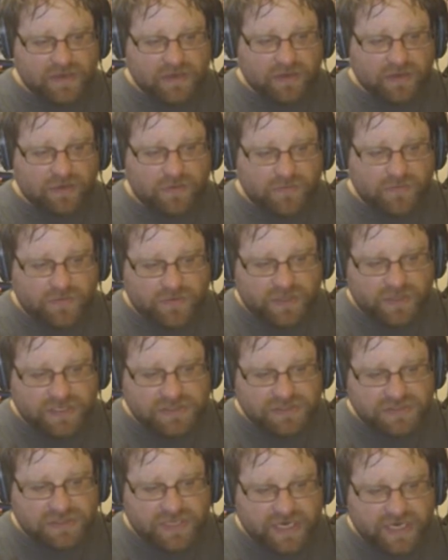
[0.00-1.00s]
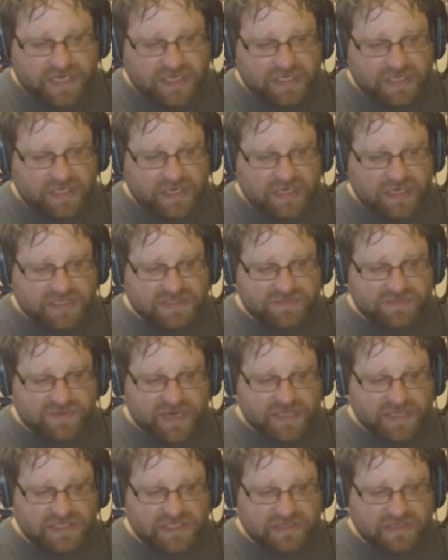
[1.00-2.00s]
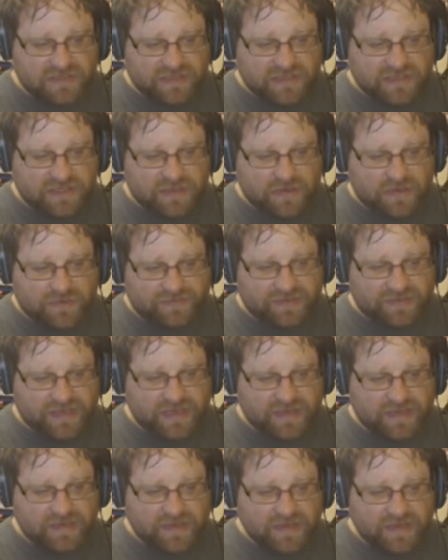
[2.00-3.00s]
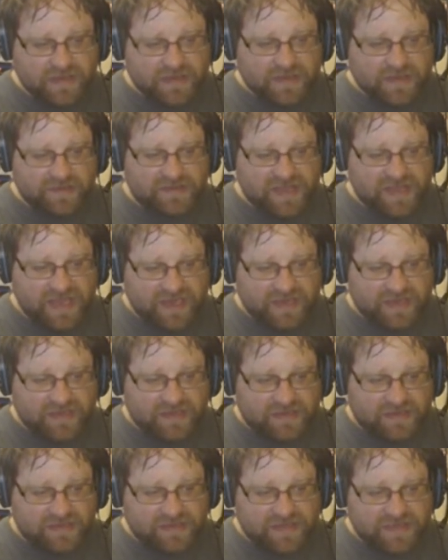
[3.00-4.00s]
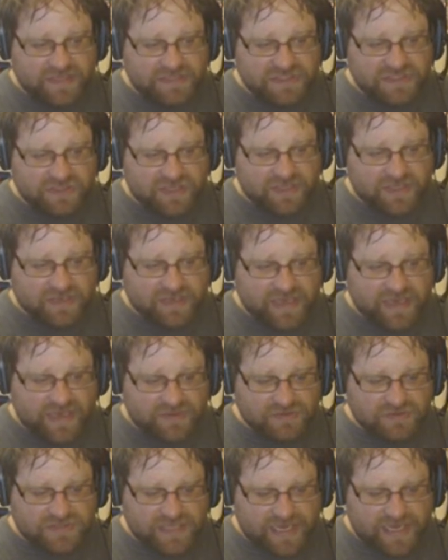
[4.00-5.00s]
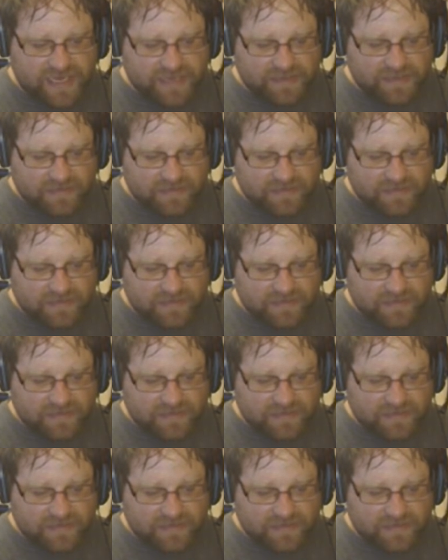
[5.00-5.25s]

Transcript: grueling training is practically the only thing that you can count on.